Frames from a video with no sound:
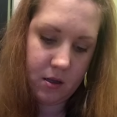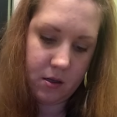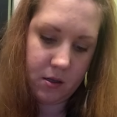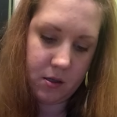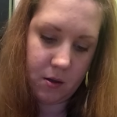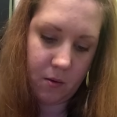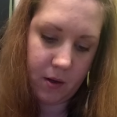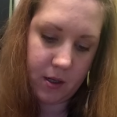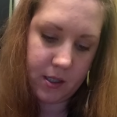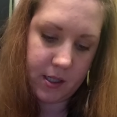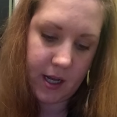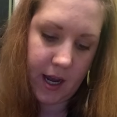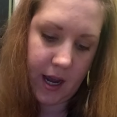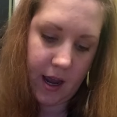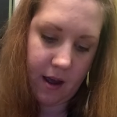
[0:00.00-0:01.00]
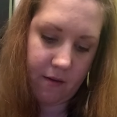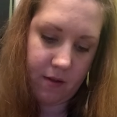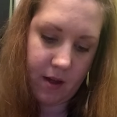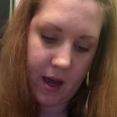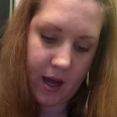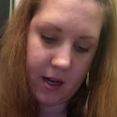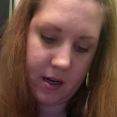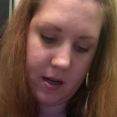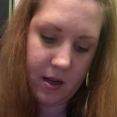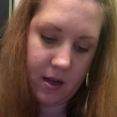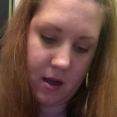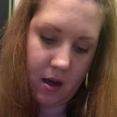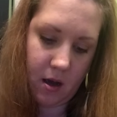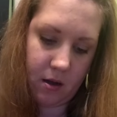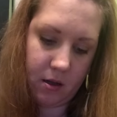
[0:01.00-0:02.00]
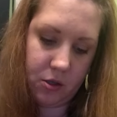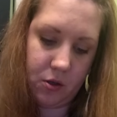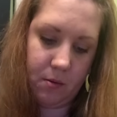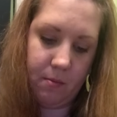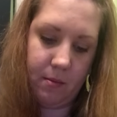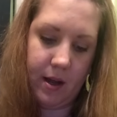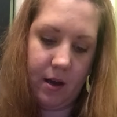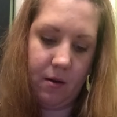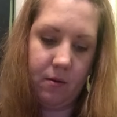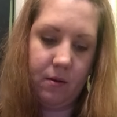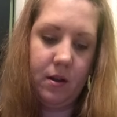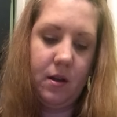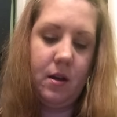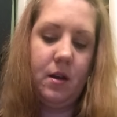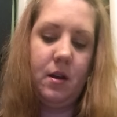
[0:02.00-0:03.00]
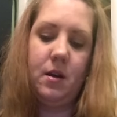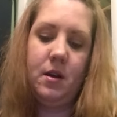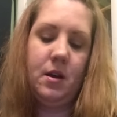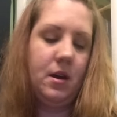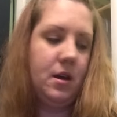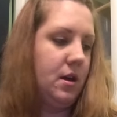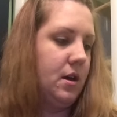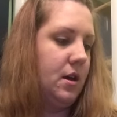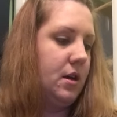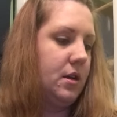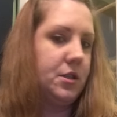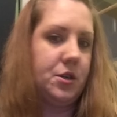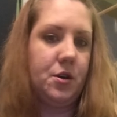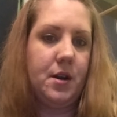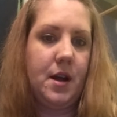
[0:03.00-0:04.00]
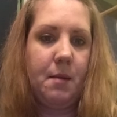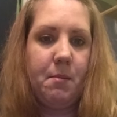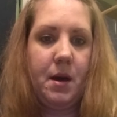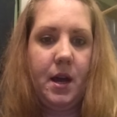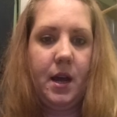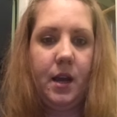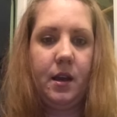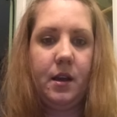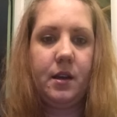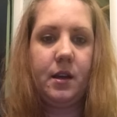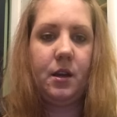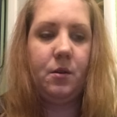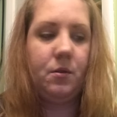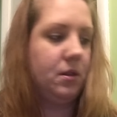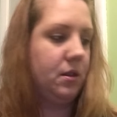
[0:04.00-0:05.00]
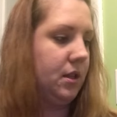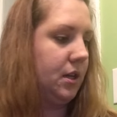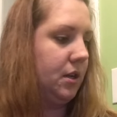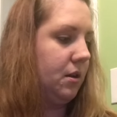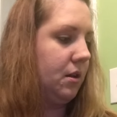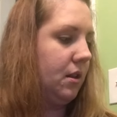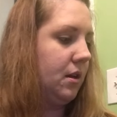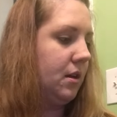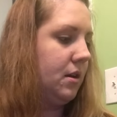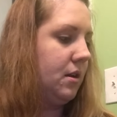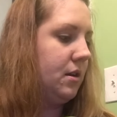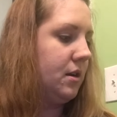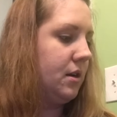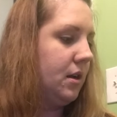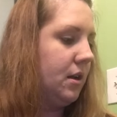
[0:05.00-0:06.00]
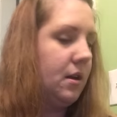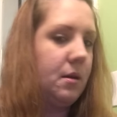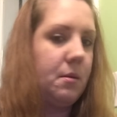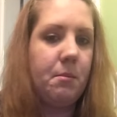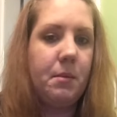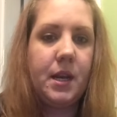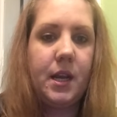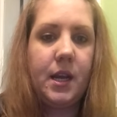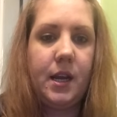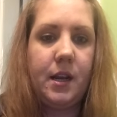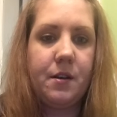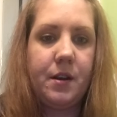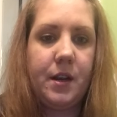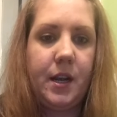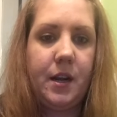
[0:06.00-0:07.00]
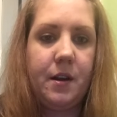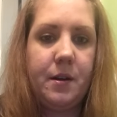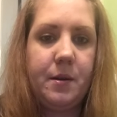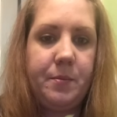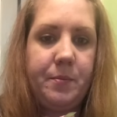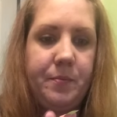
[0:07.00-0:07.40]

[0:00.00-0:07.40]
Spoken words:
So once I have that trimmed down, turn on my cute little mini heater here.